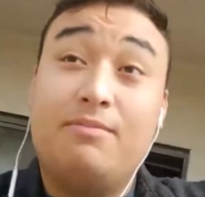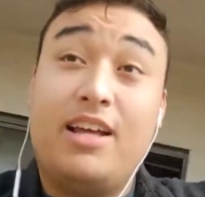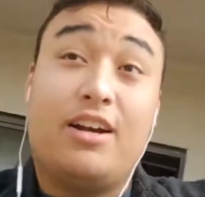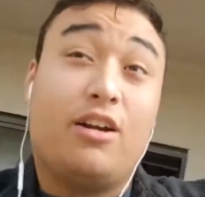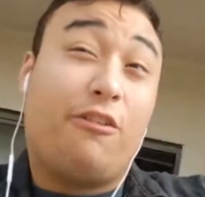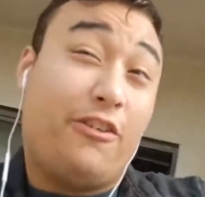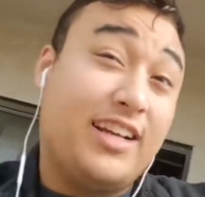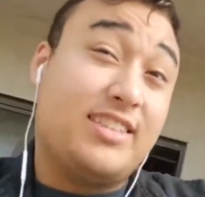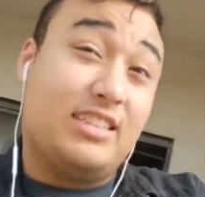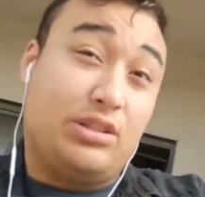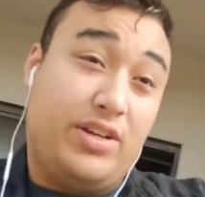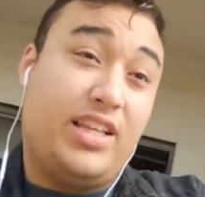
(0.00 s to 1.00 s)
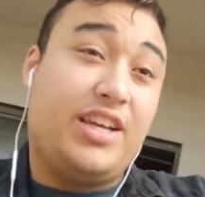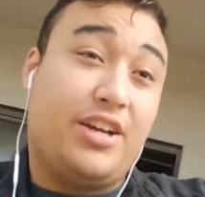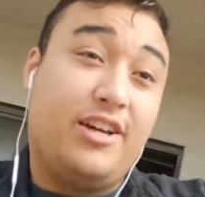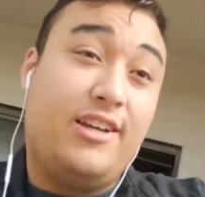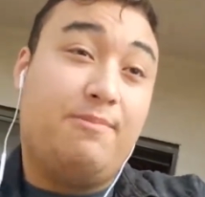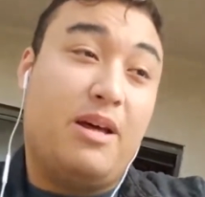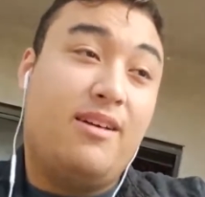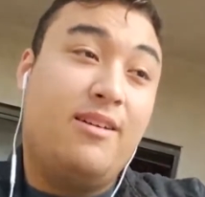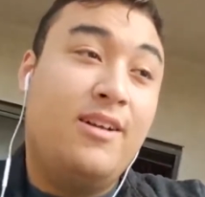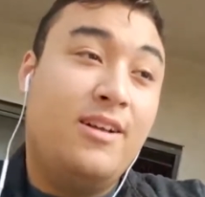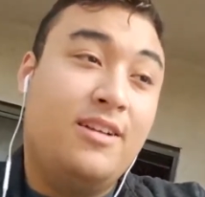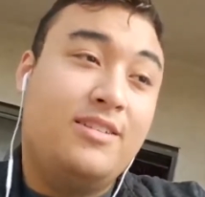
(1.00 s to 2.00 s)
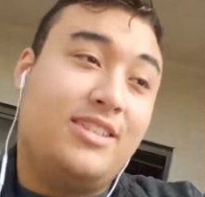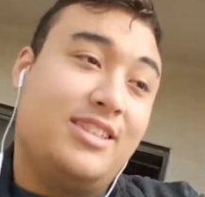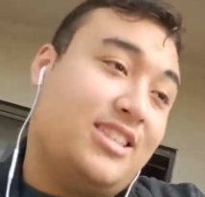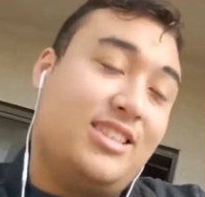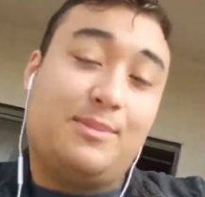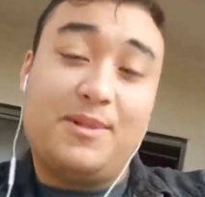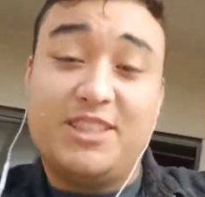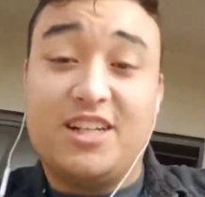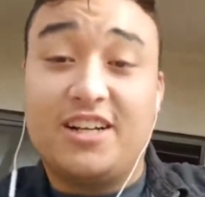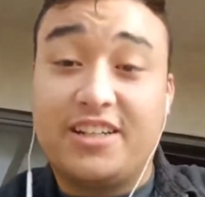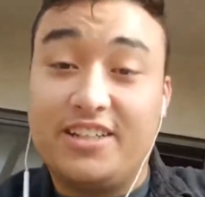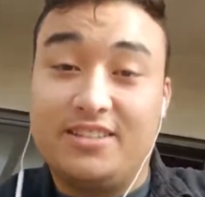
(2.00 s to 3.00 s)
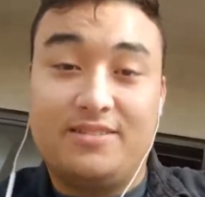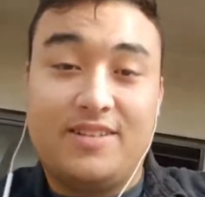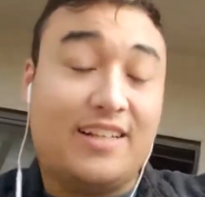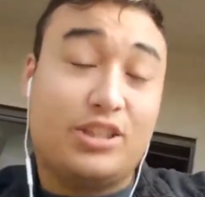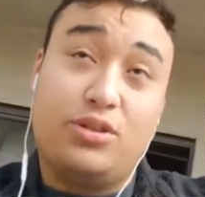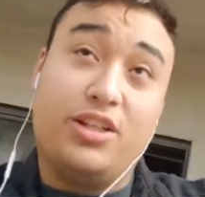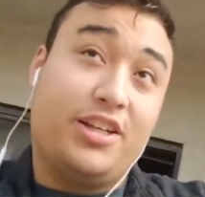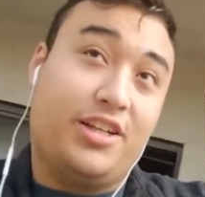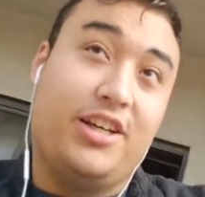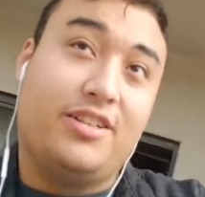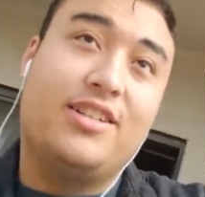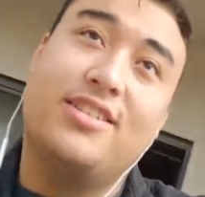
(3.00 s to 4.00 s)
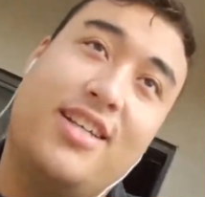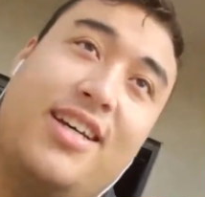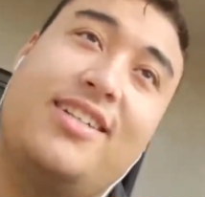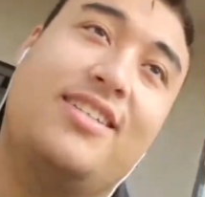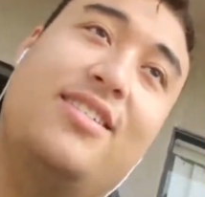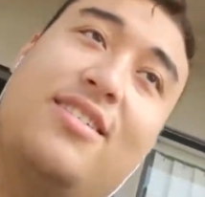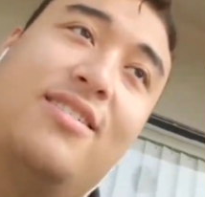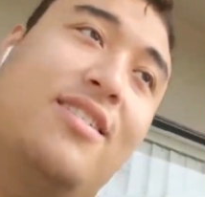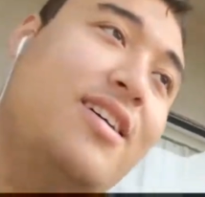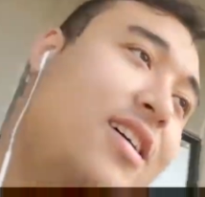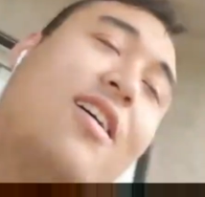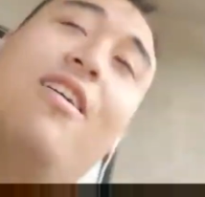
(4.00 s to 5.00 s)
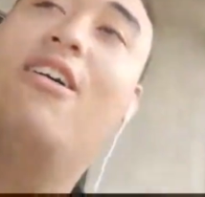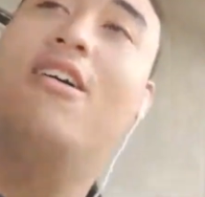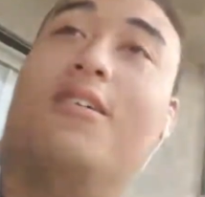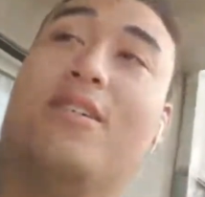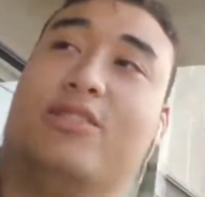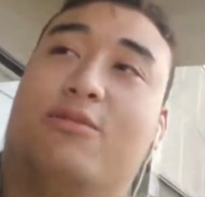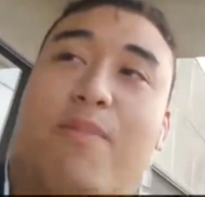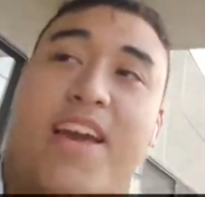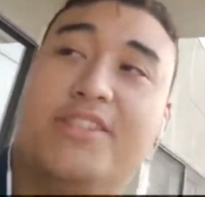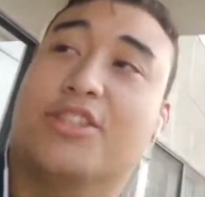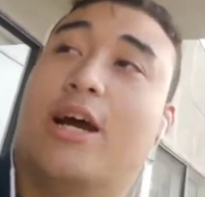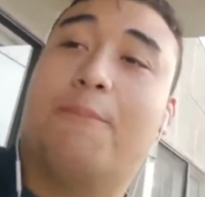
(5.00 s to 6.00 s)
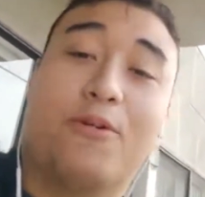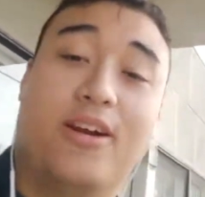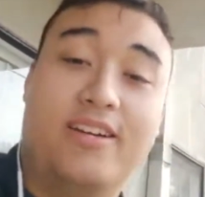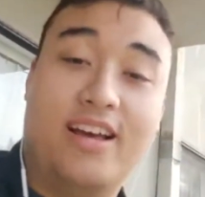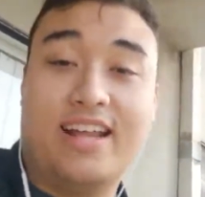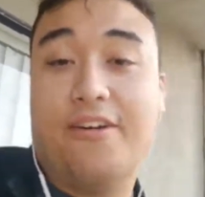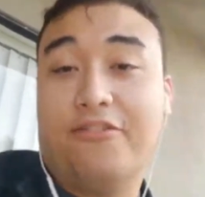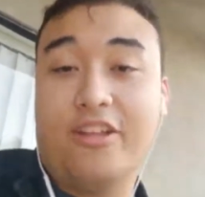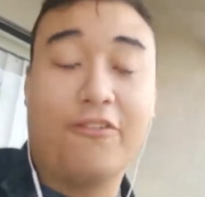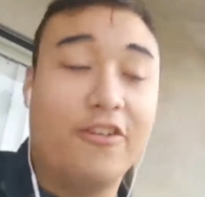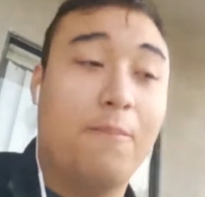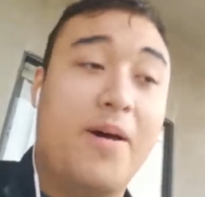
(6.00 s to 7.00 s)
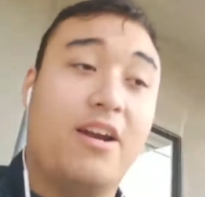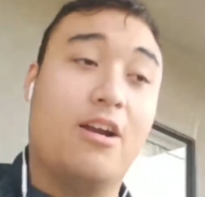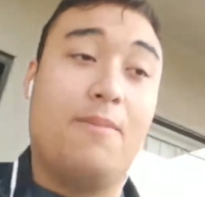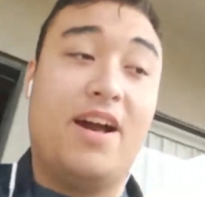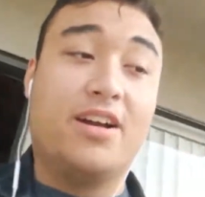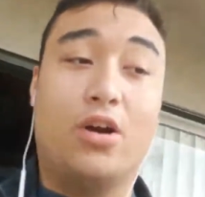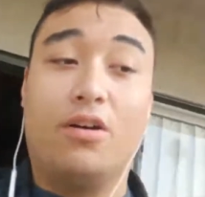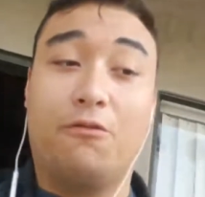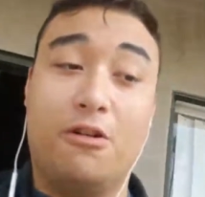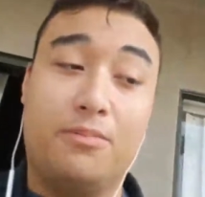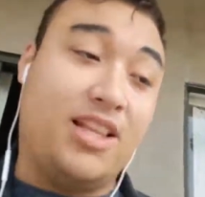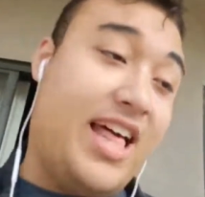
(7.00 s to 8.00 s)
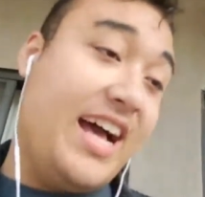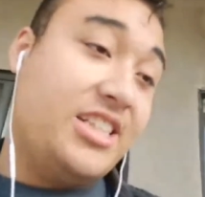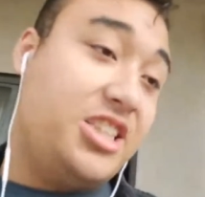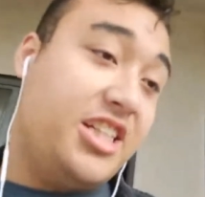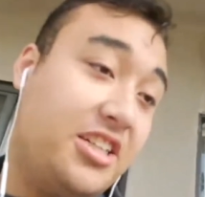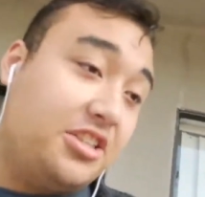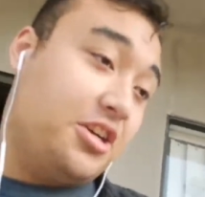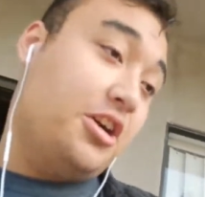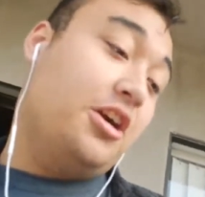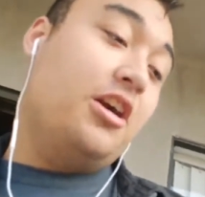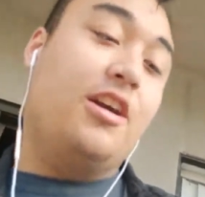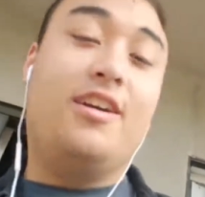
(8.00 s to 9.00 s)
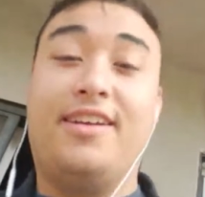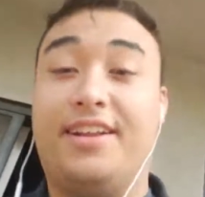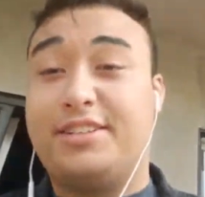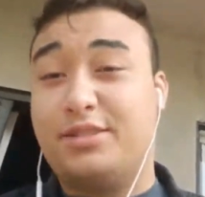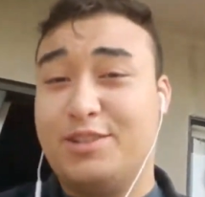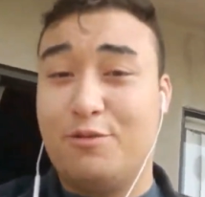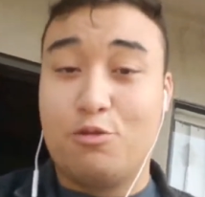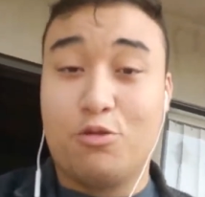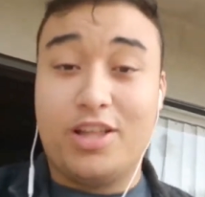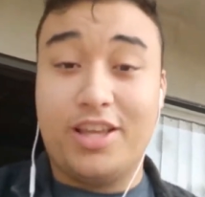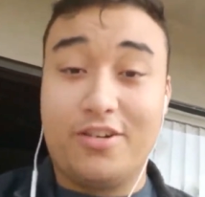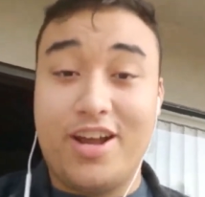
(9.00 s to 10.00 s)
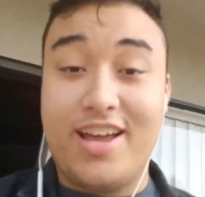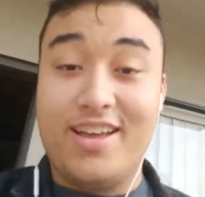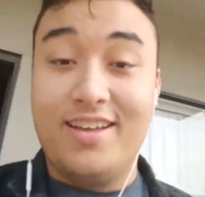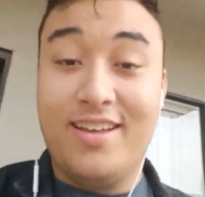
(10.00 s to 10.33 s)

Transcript: and her face is really good, but she's just a bit chunky, and it's really good because like, oh, it's a major upgrade. I definitely feel better about going from the last chick to her. That's really great.